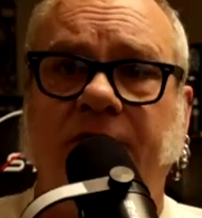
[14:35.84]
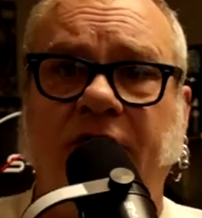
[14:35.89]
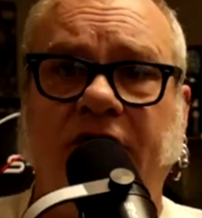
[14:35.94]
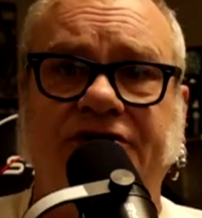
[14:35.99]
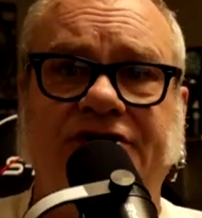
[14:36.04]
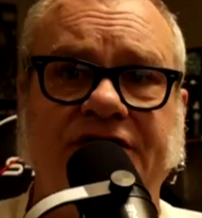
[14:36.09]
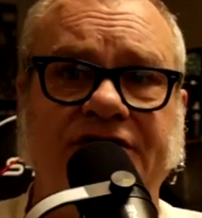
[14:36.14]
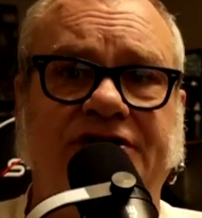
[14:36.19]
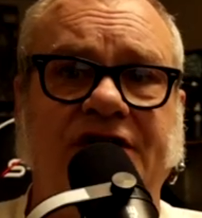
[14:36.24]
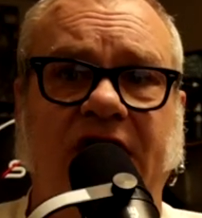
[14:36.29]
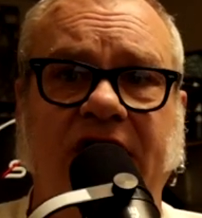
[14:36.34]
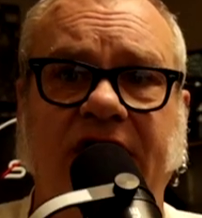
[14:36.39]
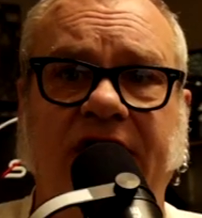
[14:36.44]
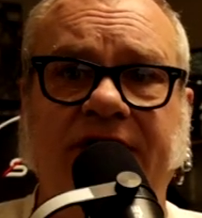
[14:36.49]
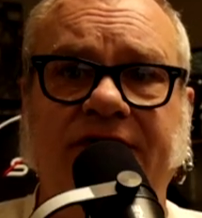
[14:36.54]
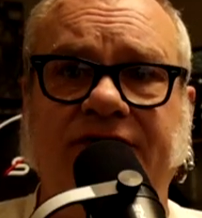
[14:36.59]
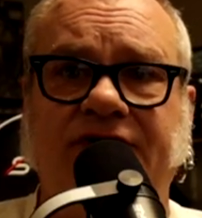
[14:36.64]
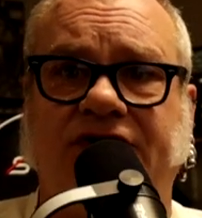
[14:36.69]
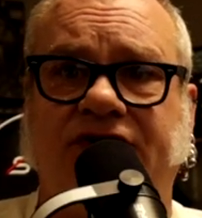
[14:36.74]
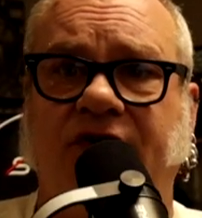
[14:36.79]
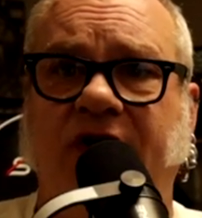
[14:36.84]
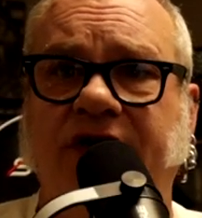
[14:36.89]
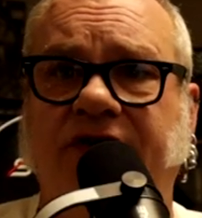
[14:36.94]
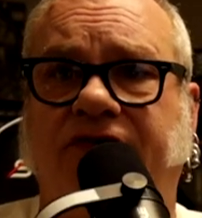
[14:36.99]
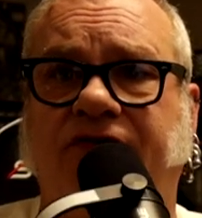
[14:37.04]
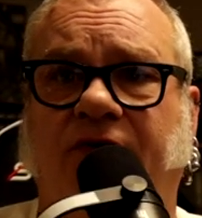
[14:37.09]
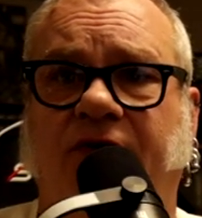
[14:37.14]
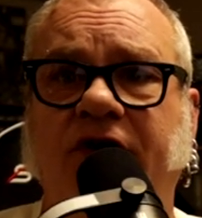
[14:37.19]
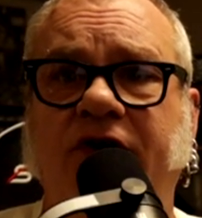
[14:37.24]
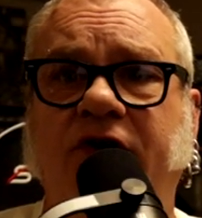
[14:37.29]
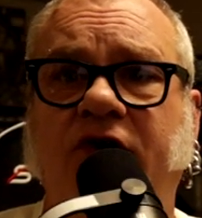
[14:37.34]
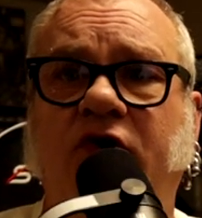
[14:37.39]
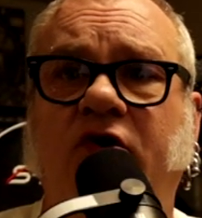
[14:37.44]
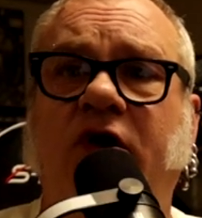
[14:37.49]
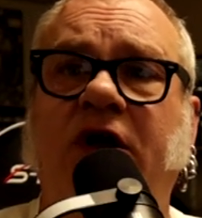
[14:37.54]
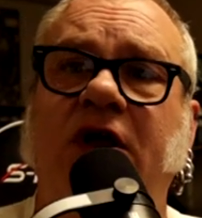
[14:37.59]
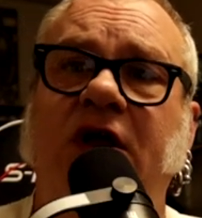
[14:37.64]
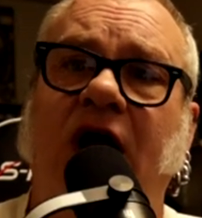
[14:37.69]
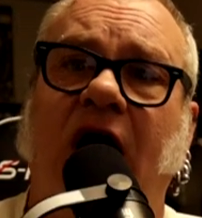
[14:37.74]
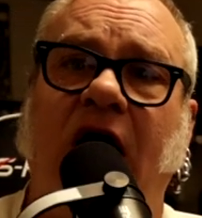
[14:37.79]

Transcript: Piercing's done straight through.